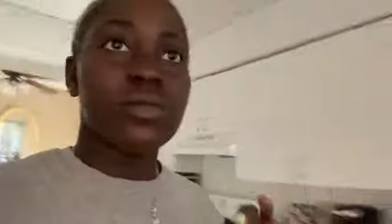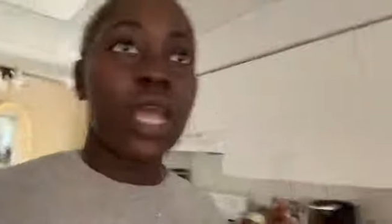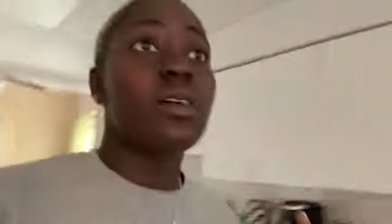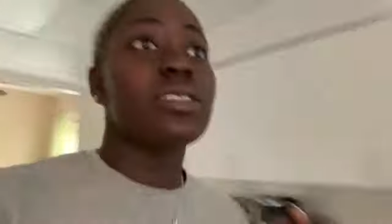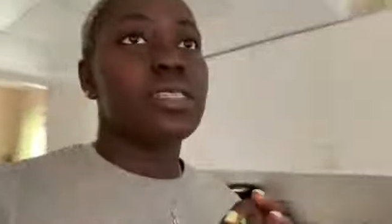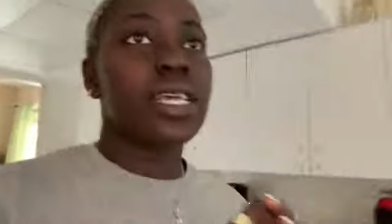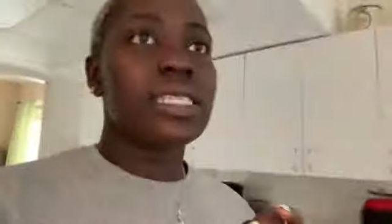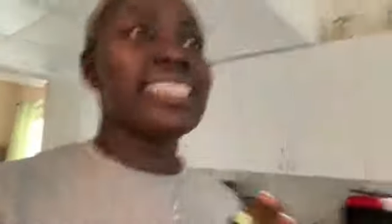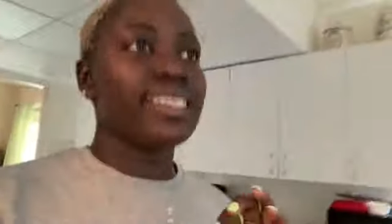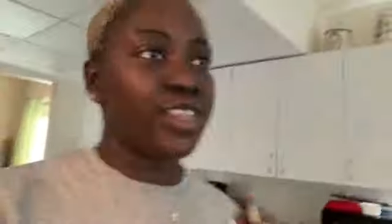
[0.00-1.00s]
oh, it's like
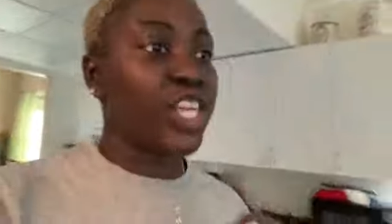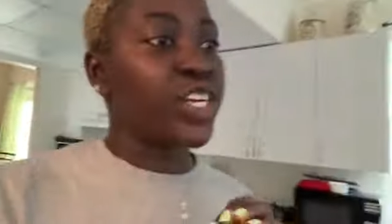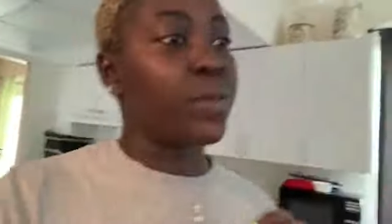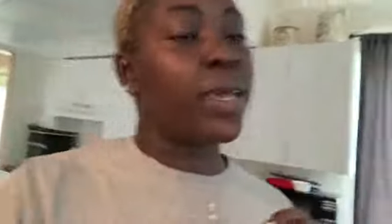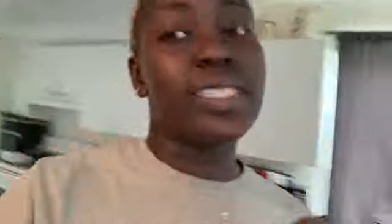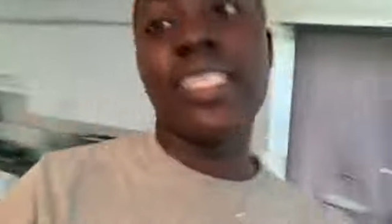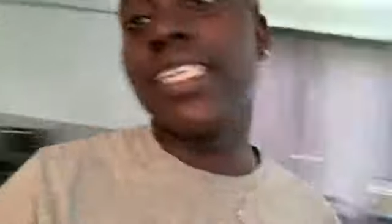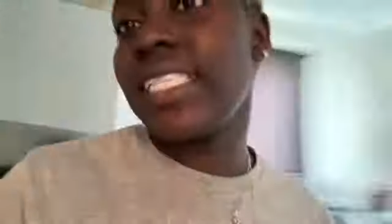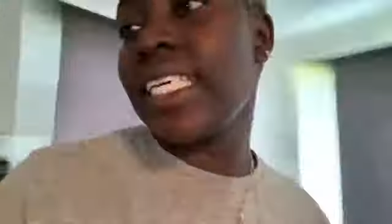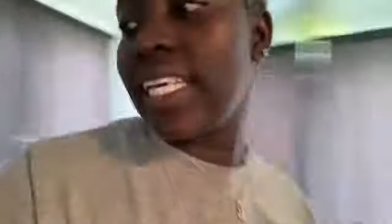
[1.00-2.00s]
10.30
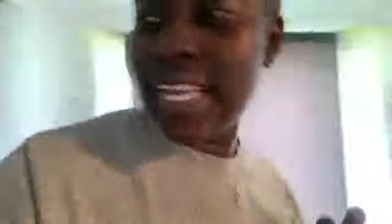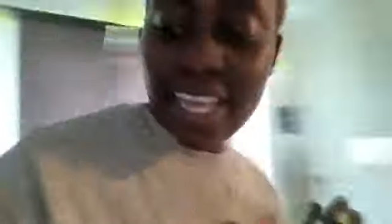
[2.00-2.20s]
basically.